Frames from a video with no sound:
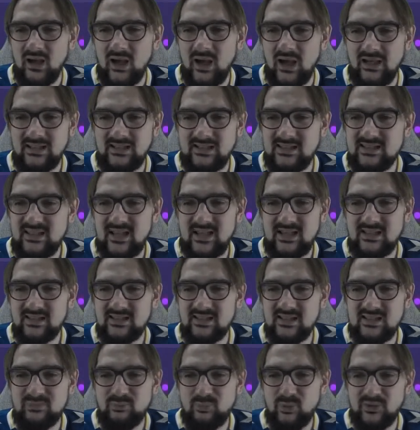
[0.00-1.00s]
I decided at
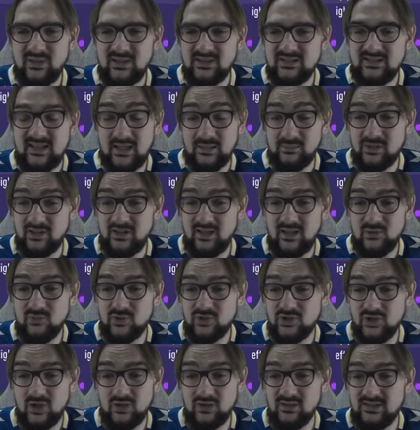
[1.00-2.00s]
this point it's time to take
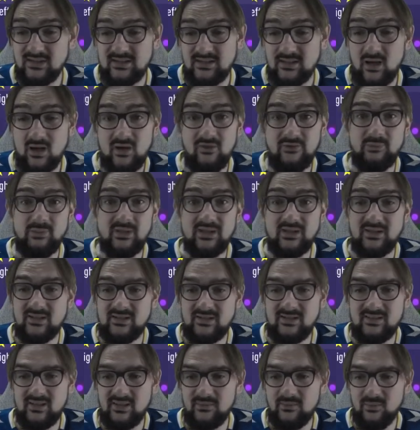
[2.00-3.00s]
Richarlison off
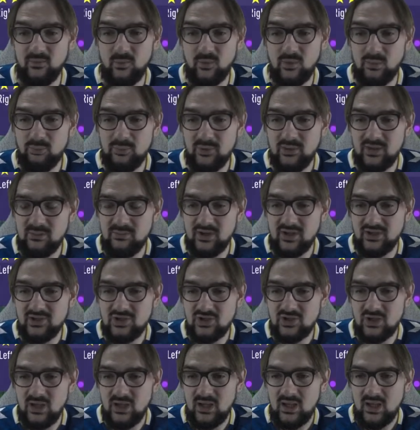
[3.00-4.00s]
because we're pretty
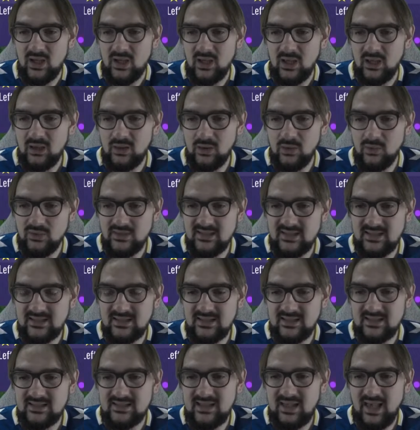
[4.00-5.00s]
much losing
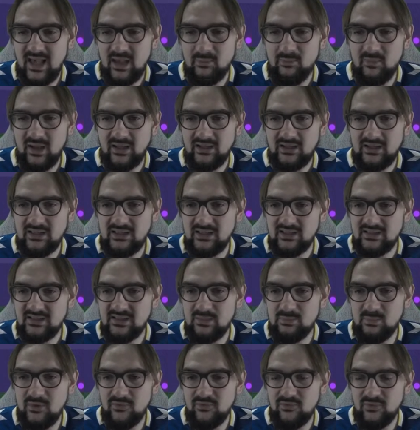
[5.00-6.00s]
this game and he needs
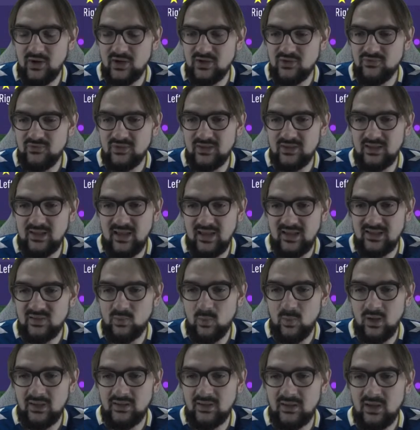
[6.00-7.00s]
to be fresh for the next
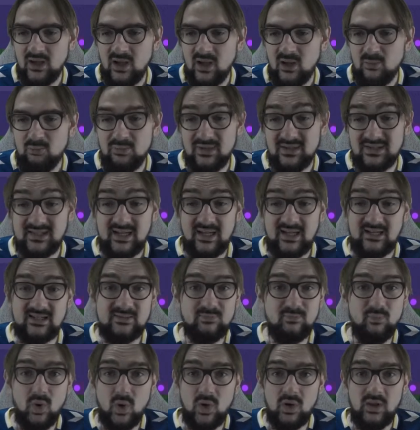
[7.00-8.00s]
one. Besides,
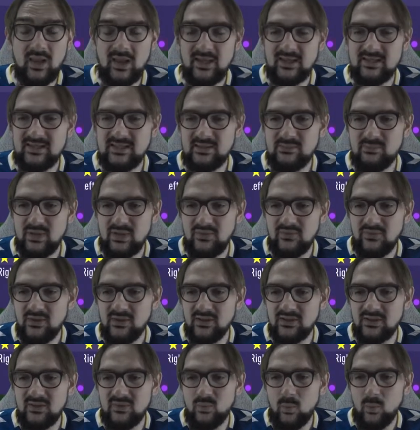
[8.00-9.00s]
more legs in
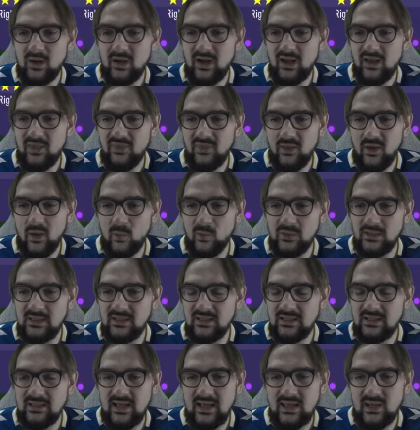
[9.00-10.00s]
midfield is what I thought we
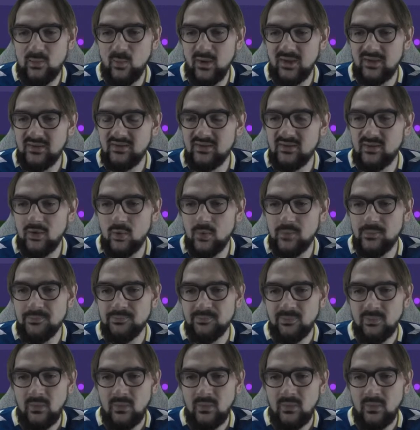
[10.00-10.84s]
needed anyway, so